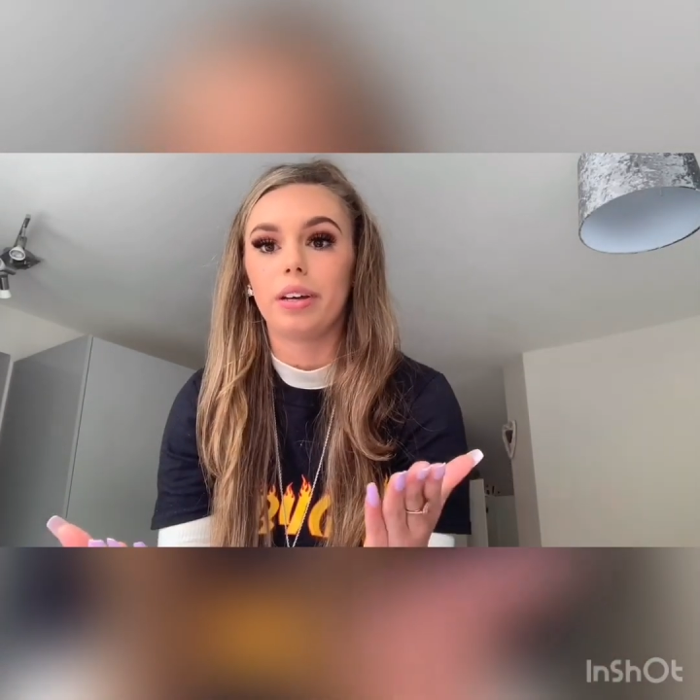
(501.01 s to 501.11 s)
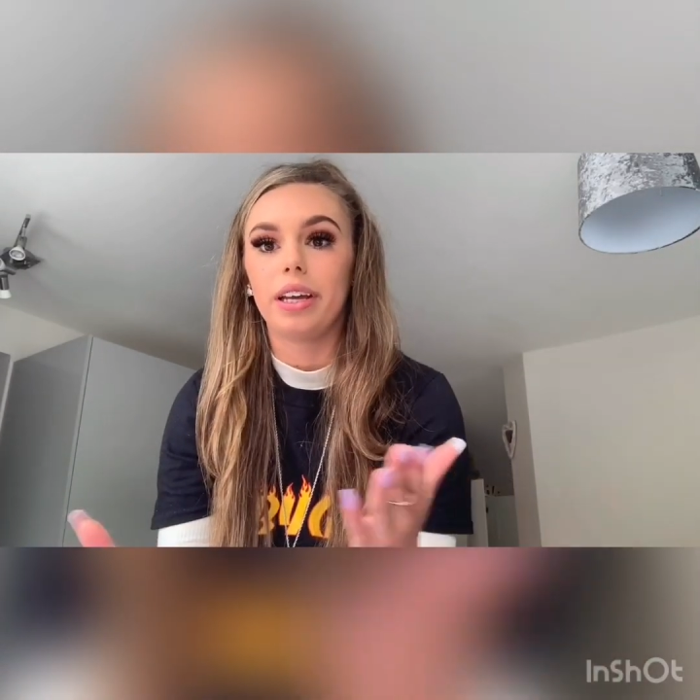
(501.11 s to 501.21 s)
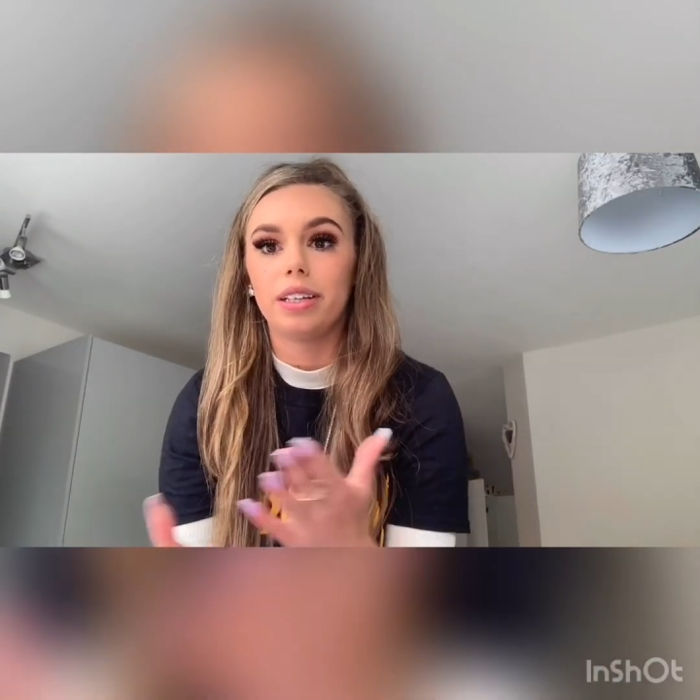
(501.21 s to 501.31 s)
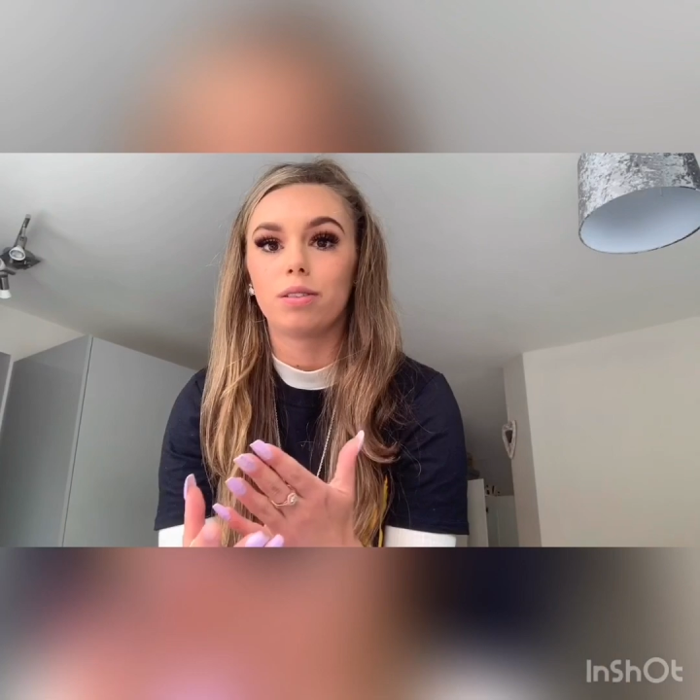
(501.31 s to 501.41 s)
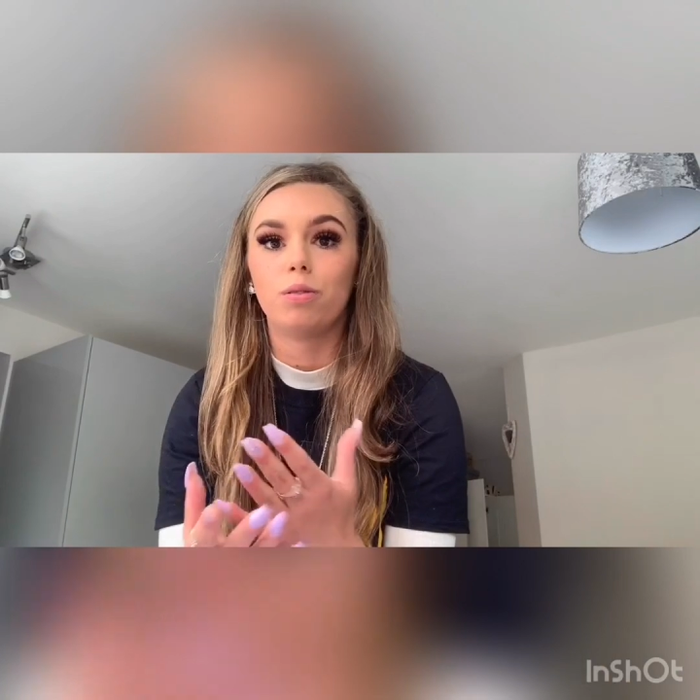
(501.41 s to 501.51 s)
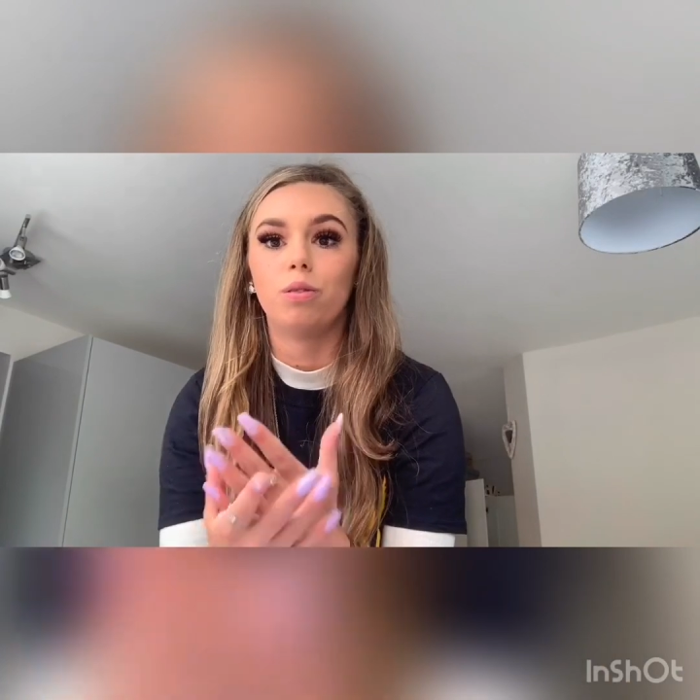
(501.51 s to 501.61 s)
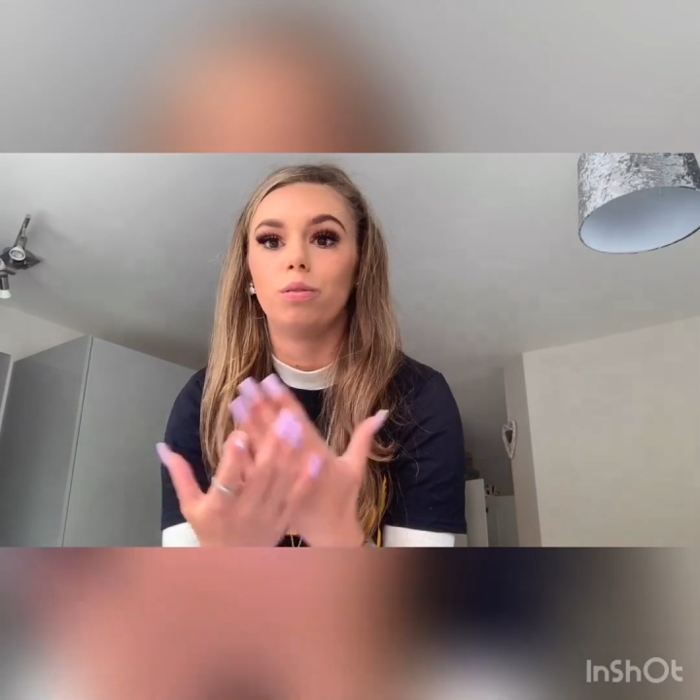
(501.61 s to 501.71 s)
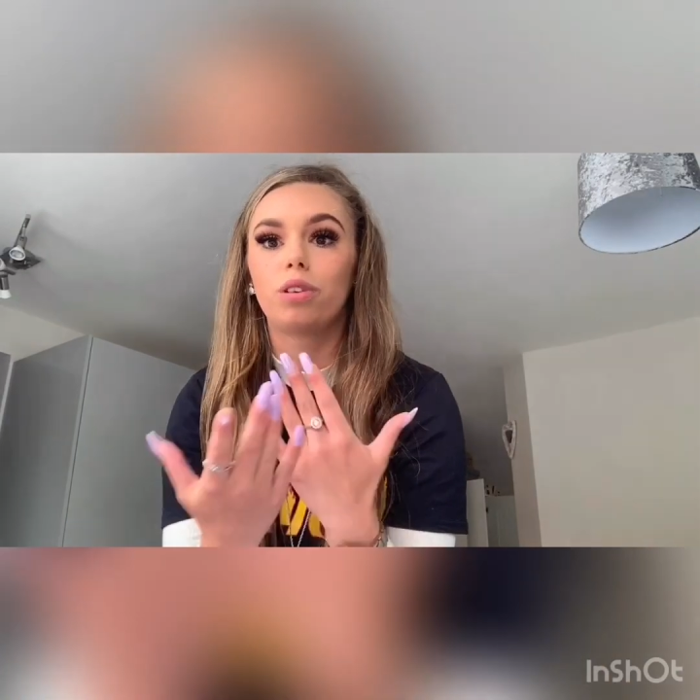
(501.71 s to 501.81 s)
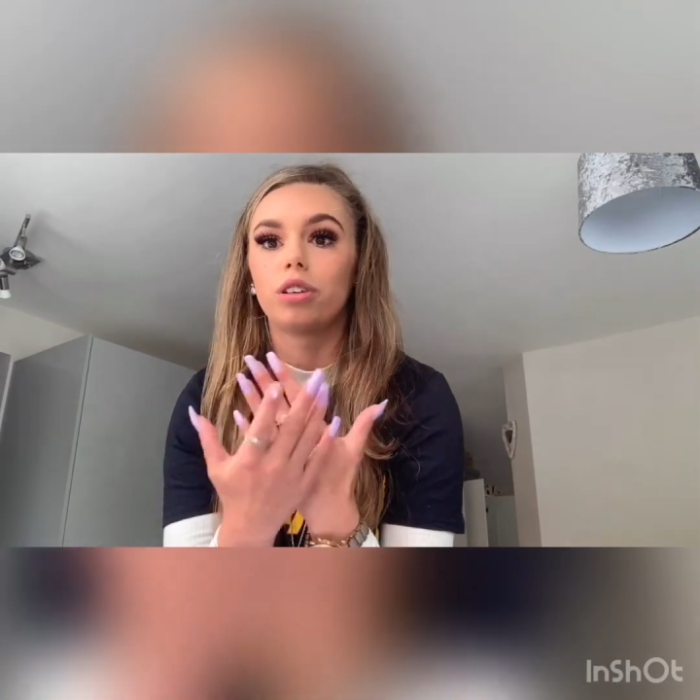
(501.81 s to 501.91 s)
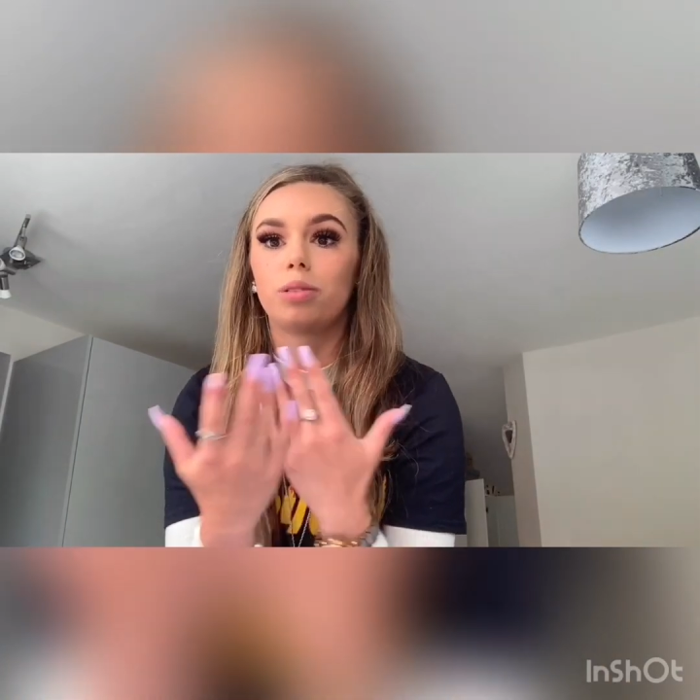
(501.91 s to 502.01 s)
is all
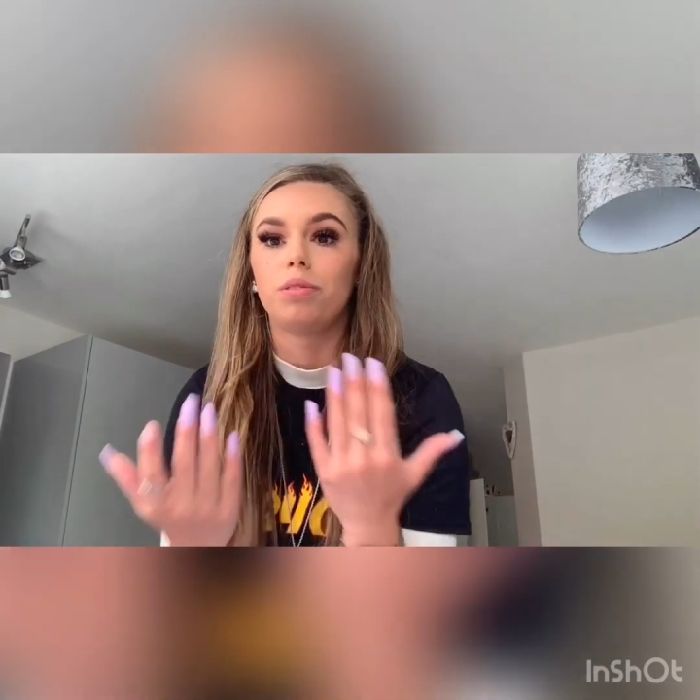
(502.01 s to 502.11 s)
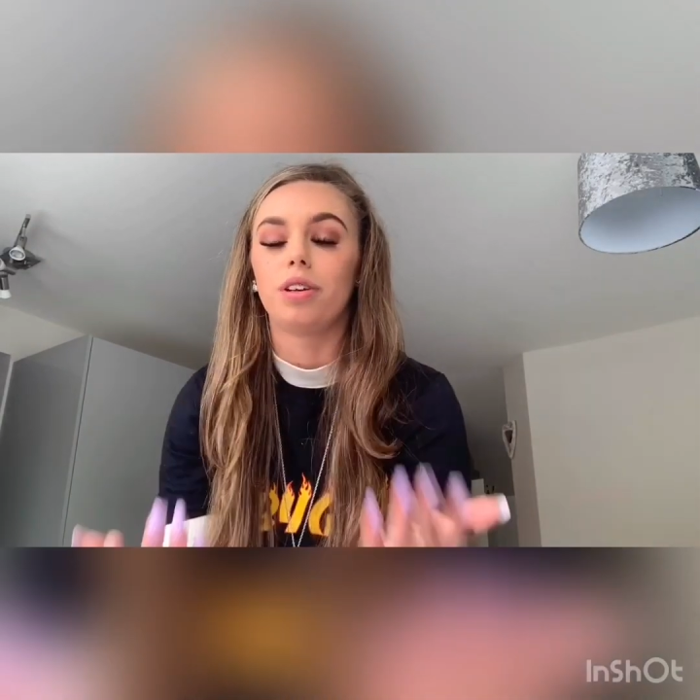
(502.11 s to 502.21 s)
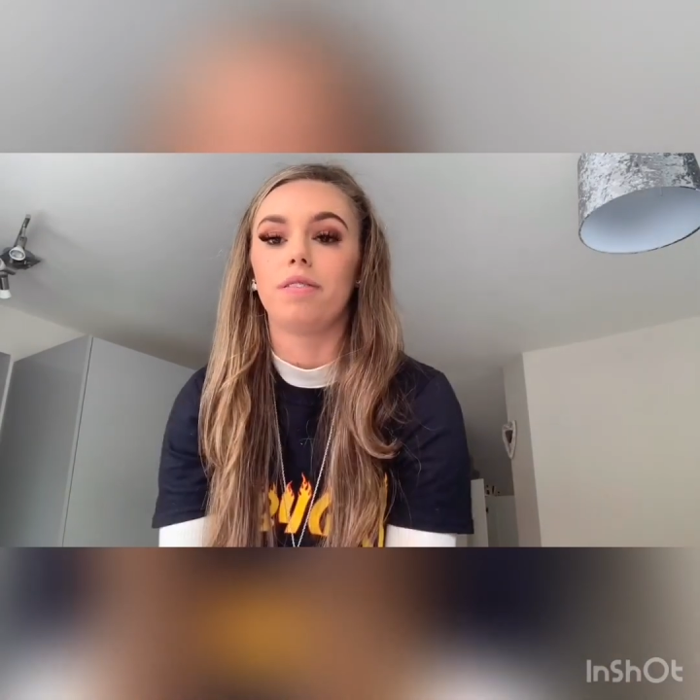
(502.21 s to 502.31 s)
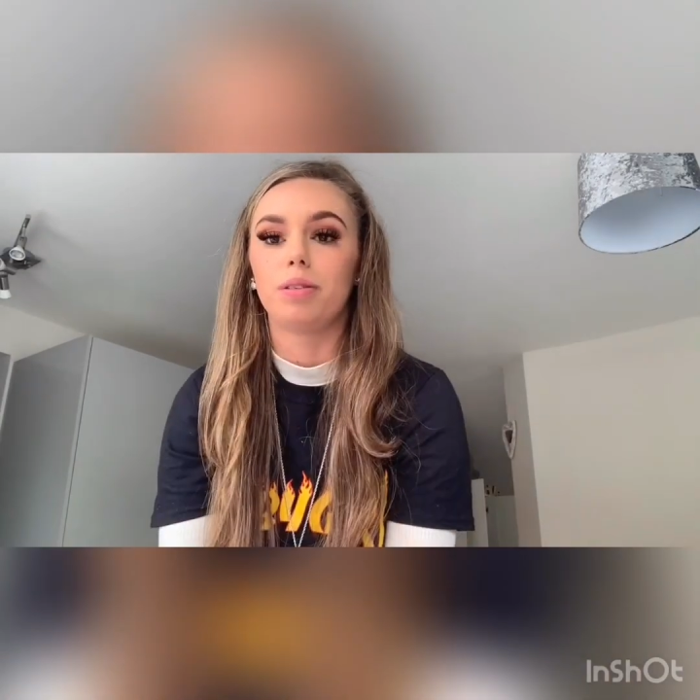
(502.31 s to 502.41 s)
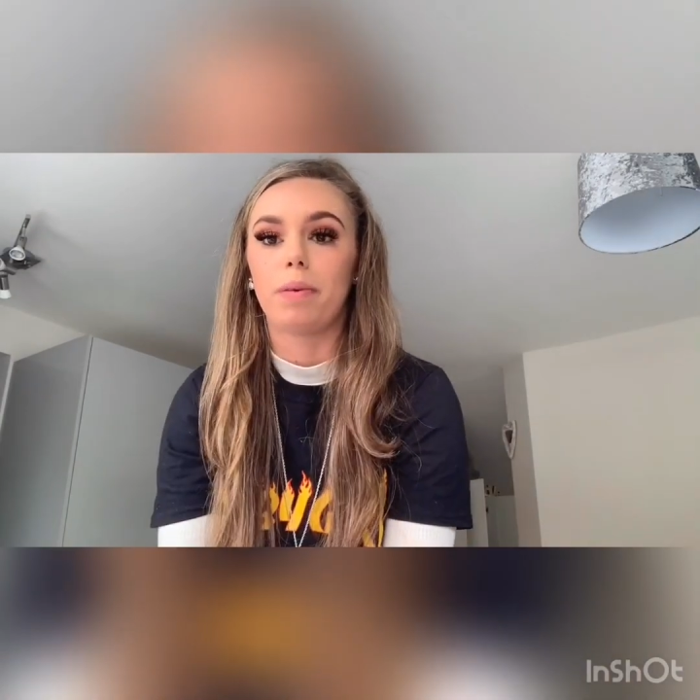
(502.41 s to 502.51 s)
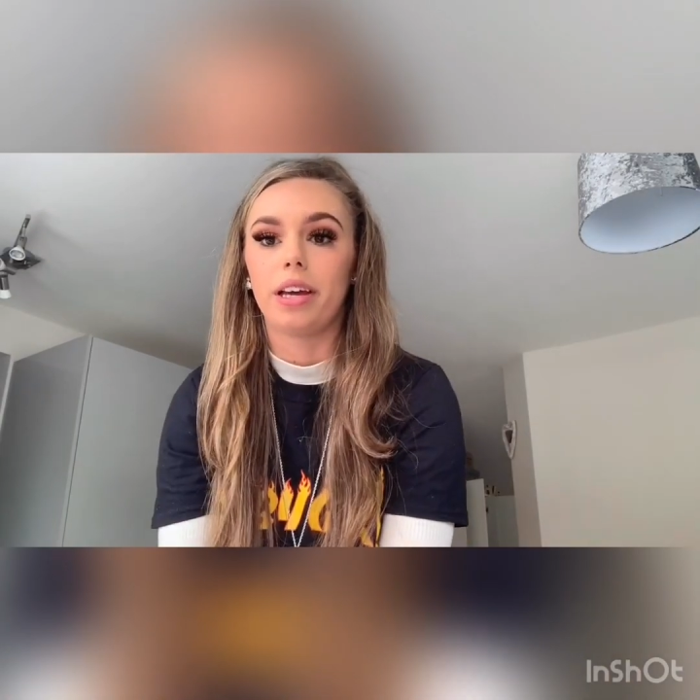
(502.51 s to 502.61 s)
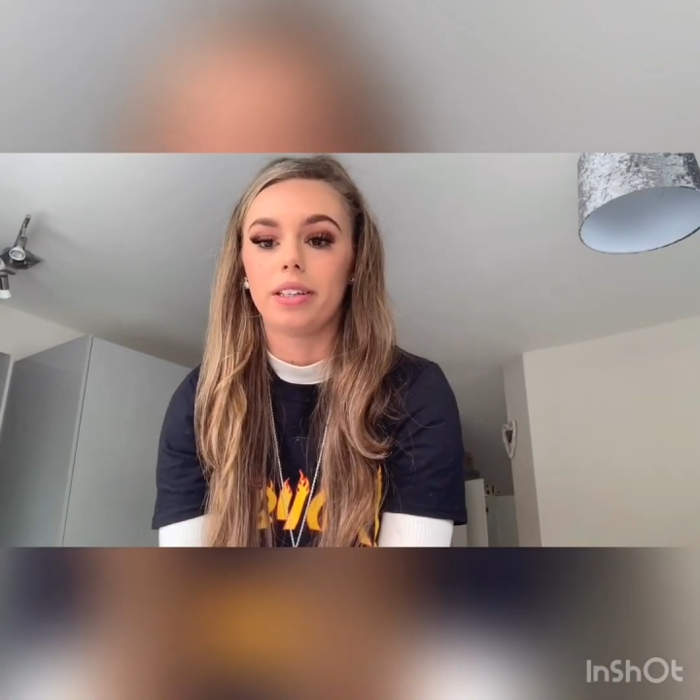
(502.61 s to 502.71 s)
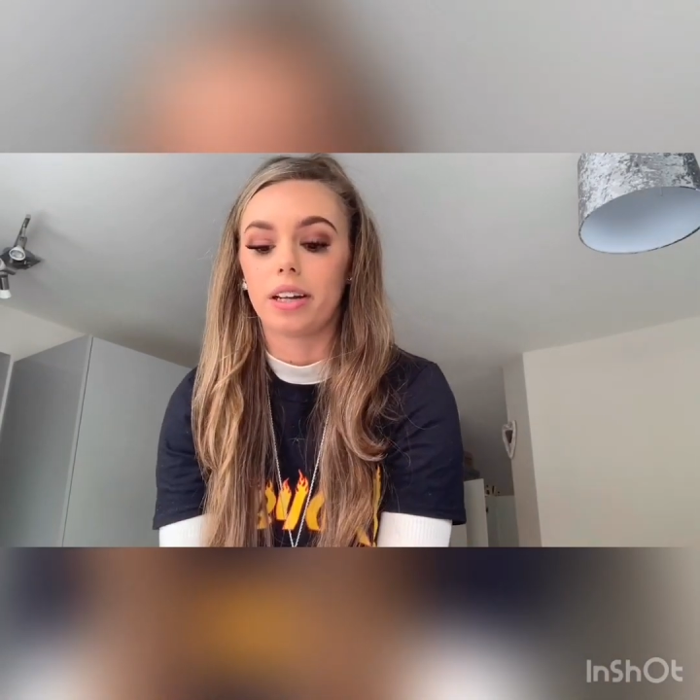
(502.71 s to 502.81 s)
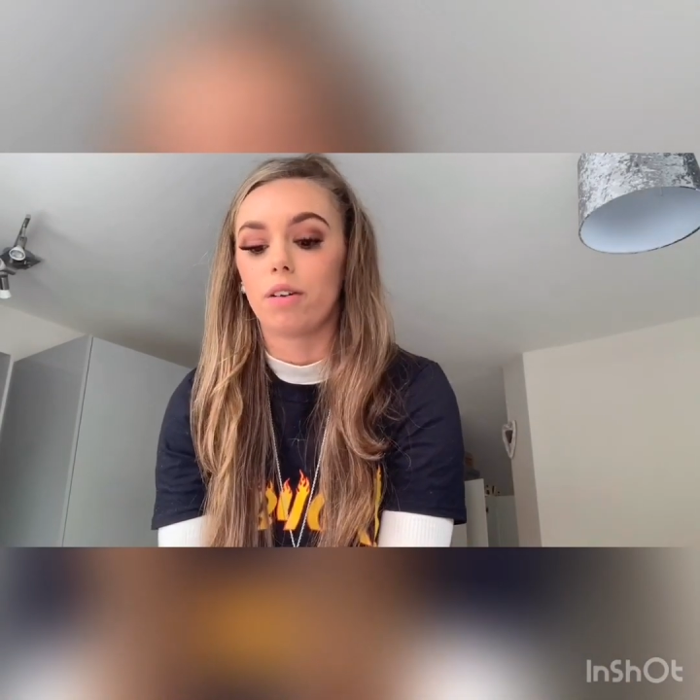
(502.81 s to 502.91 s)
customer service based and